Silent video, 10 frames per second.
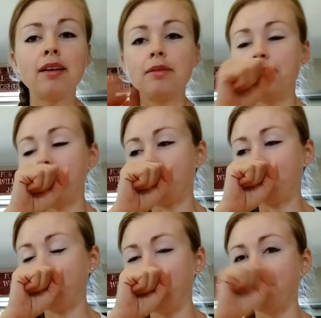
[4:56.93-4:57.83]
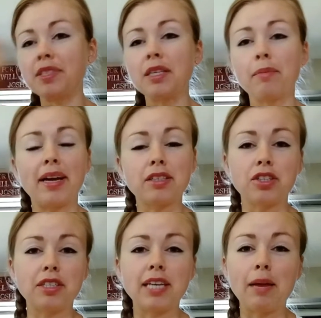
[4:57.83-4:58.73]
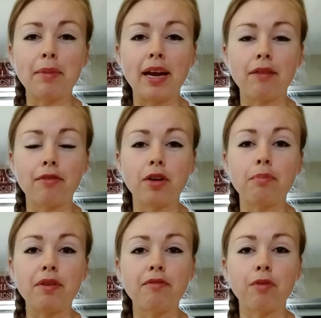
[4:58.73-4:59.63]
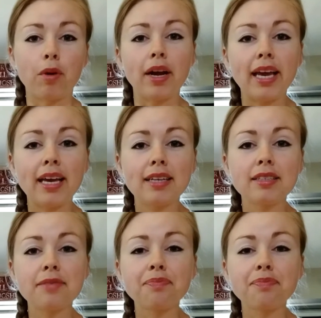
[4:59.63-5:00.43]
some extra time and effort beforehand